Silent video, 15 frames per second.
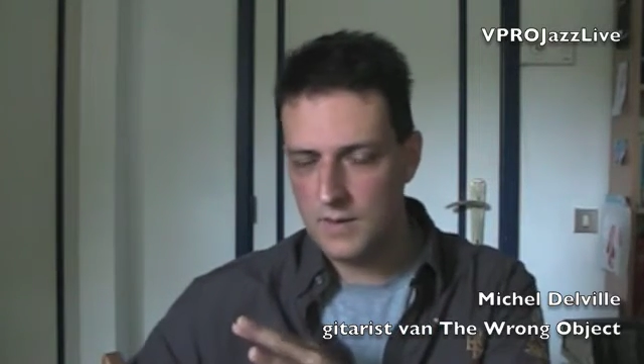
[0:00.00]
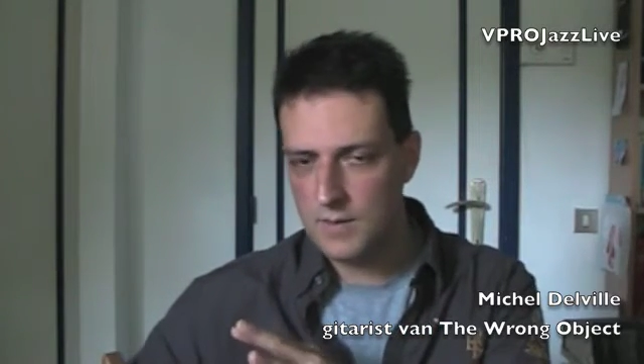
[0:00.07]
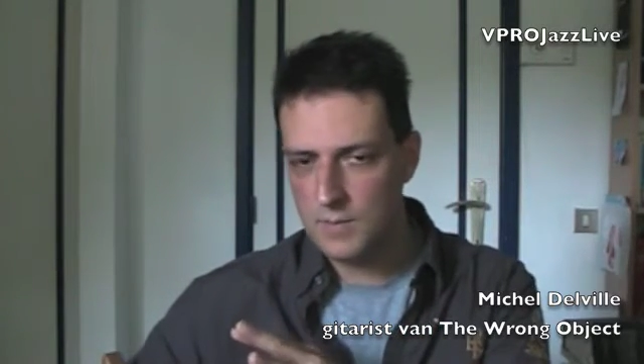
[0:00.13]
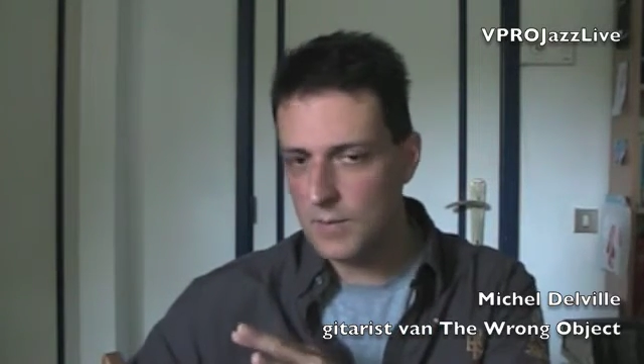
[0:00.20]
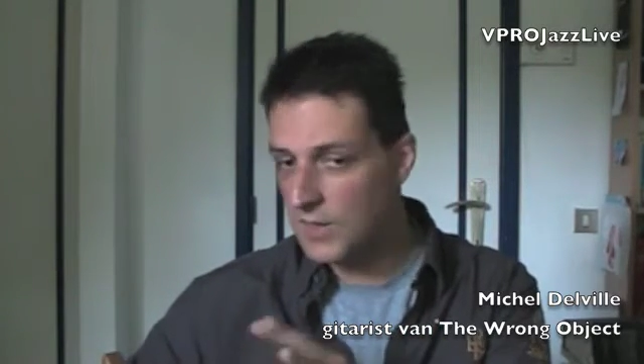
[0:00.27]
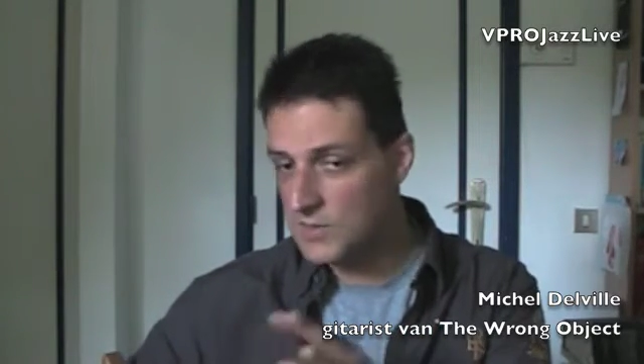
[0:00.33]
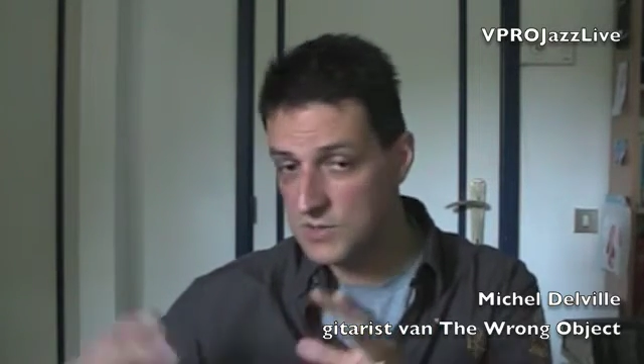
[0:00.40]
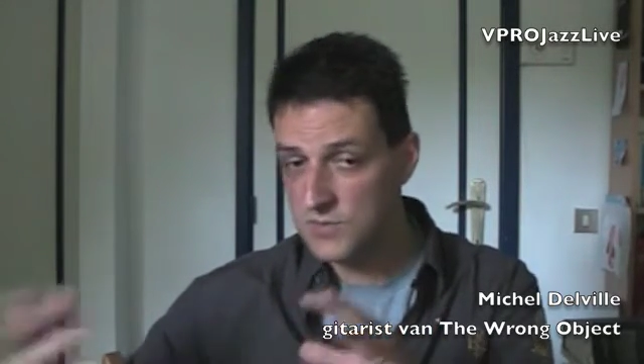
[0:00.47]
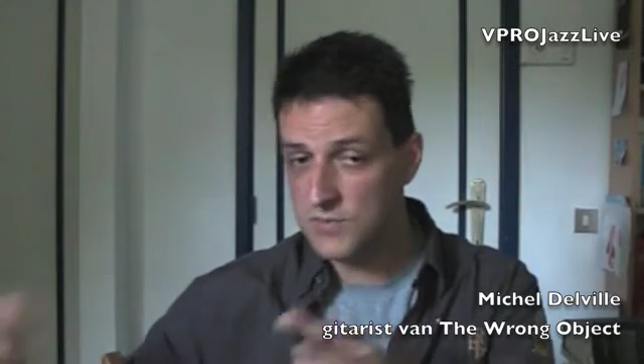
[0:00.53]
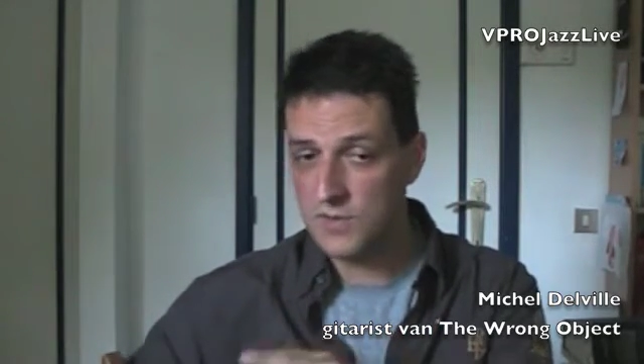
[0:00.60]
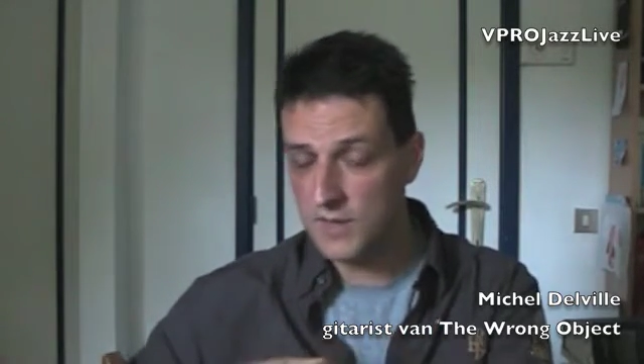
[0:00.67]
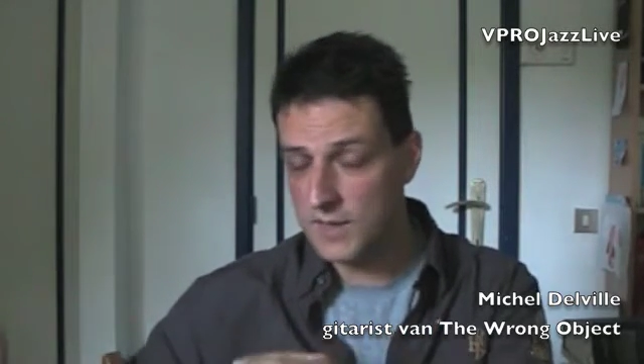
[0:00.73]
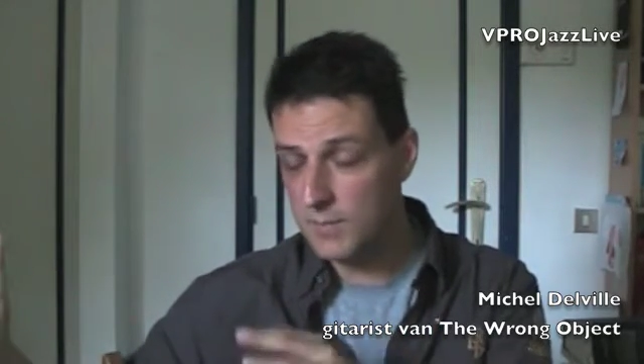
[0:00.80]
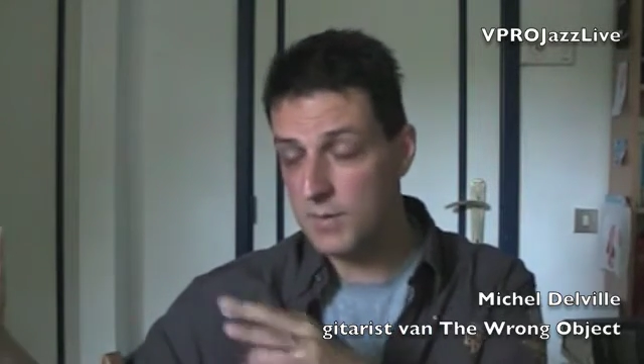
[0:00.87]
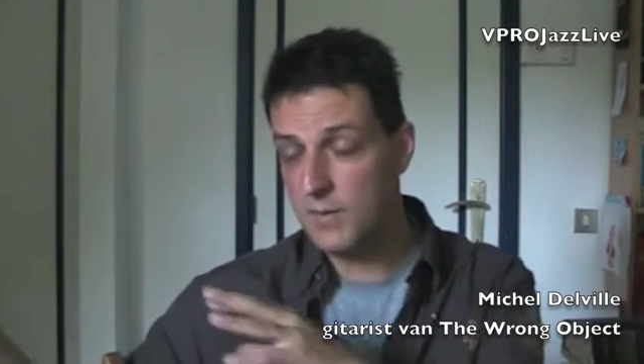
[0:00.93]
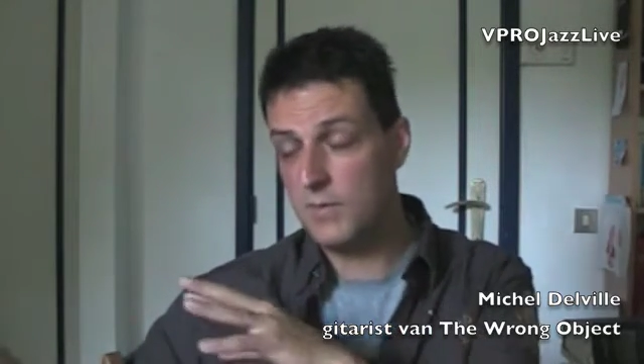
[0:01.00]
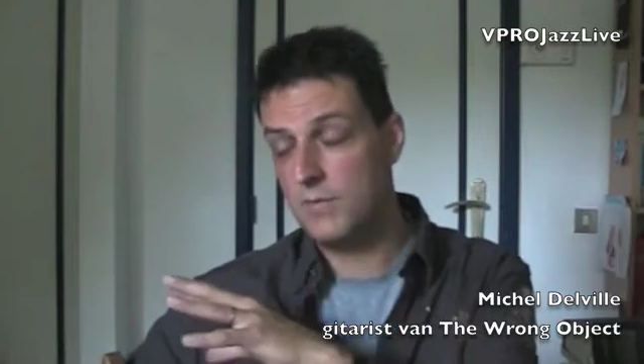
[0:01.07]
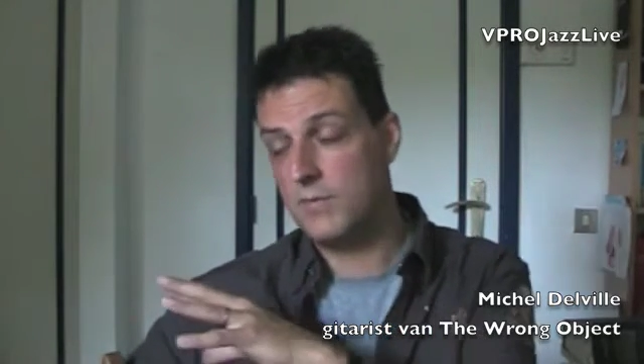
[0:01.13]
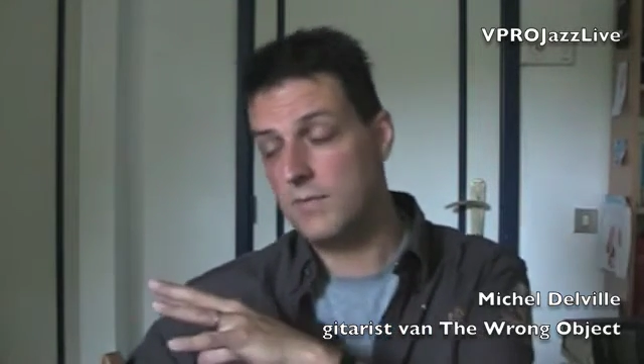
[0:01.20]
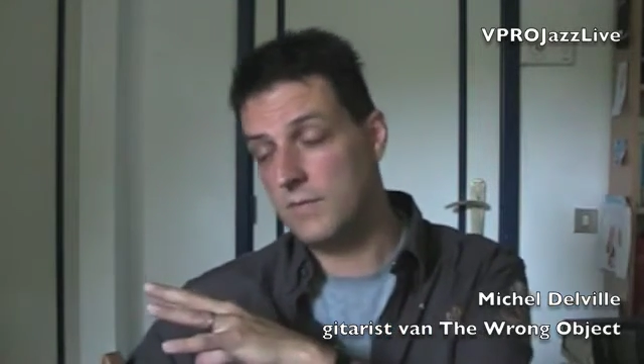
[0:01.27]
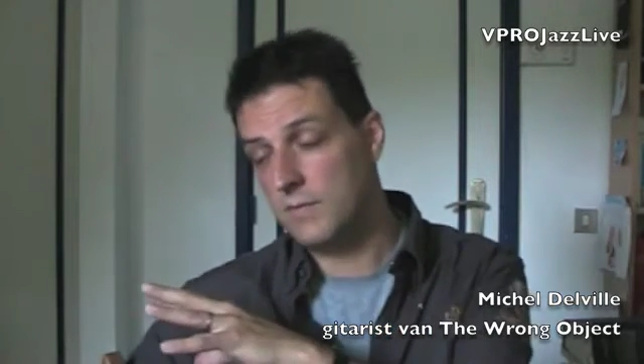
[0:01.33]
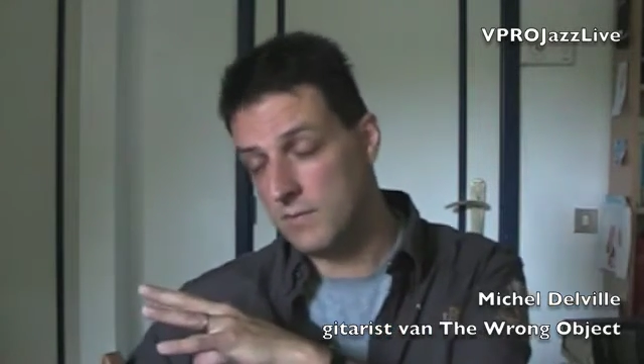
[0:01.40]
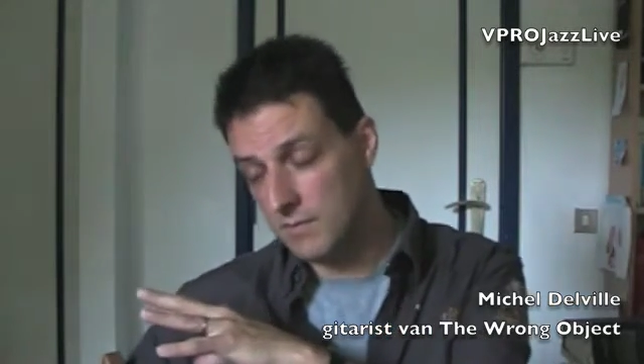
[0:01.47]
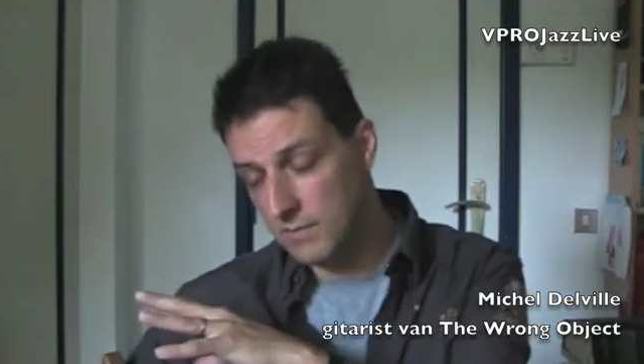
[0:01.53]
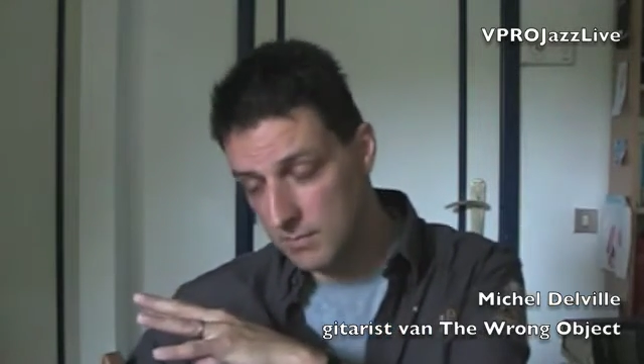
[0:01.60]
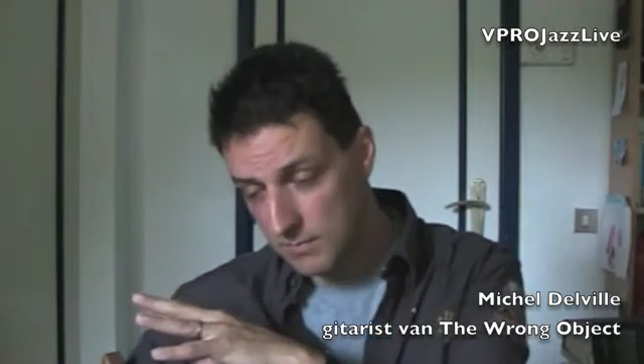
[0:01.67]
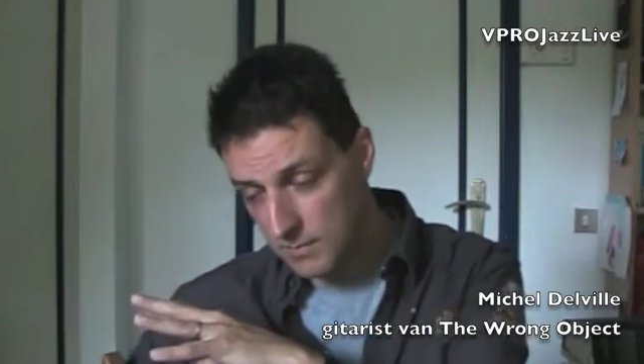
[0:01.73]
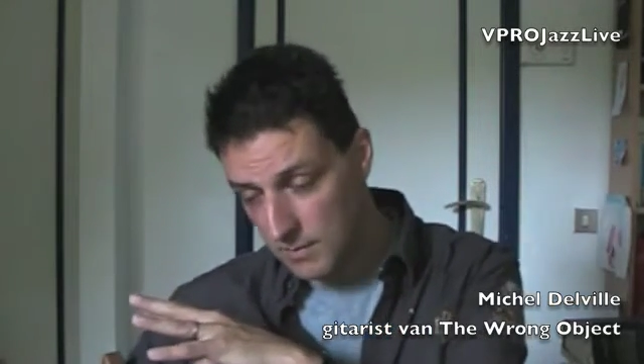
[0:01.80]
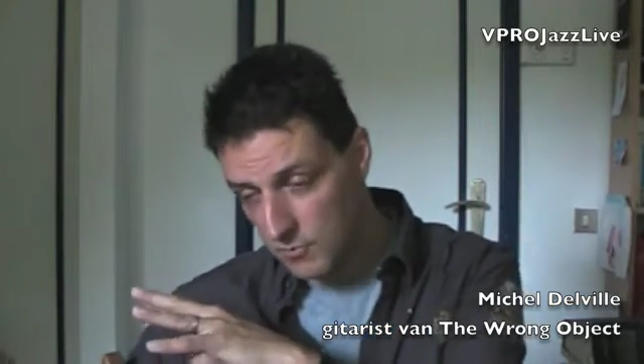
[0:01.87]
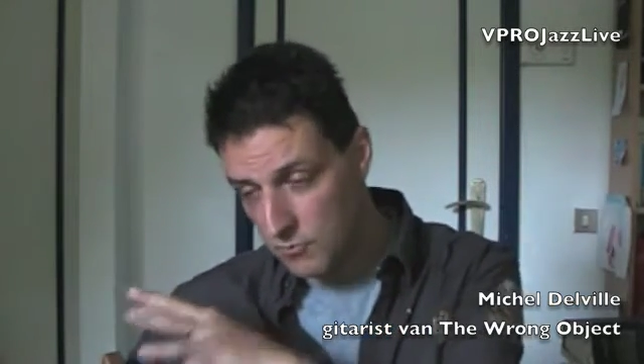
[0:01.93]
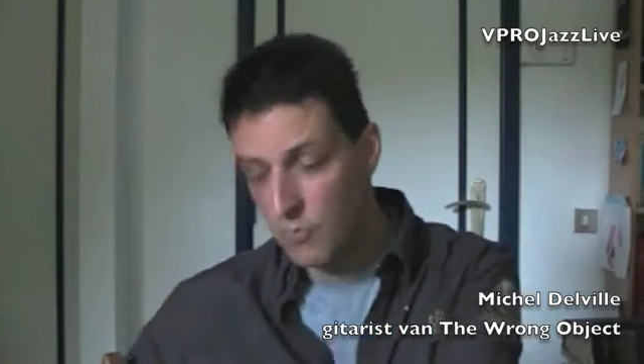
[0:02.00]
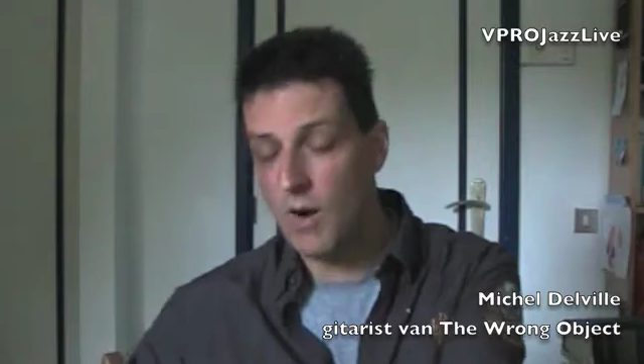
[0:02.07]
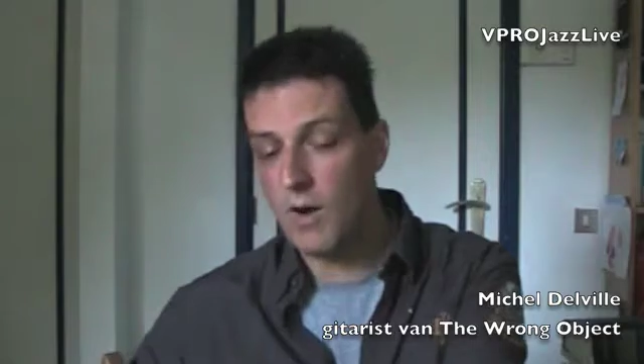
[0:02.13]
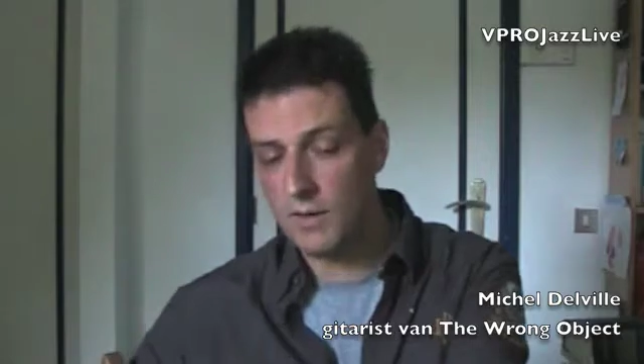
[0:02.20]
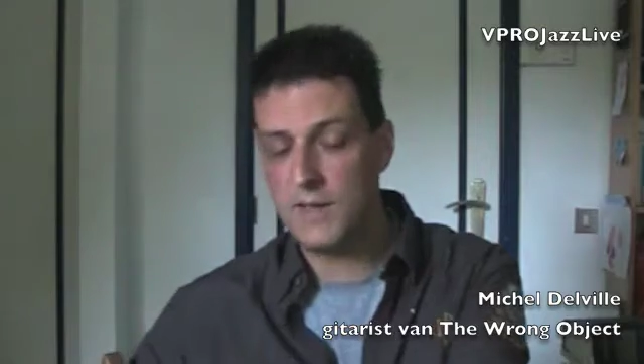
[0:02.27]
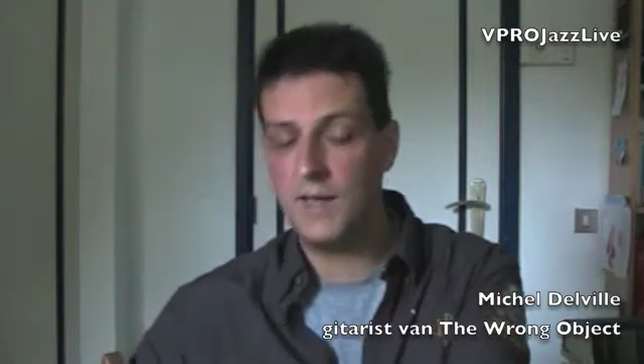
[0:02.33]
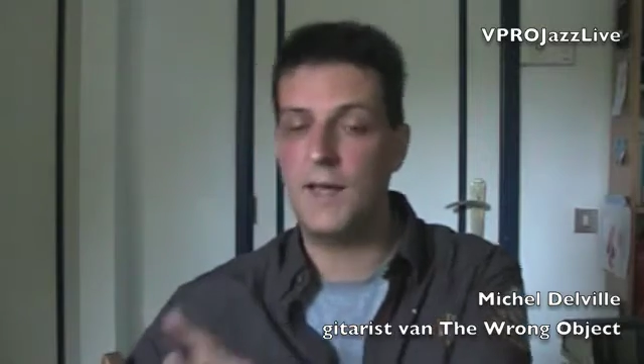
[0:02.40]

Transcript: masterfully, both the rock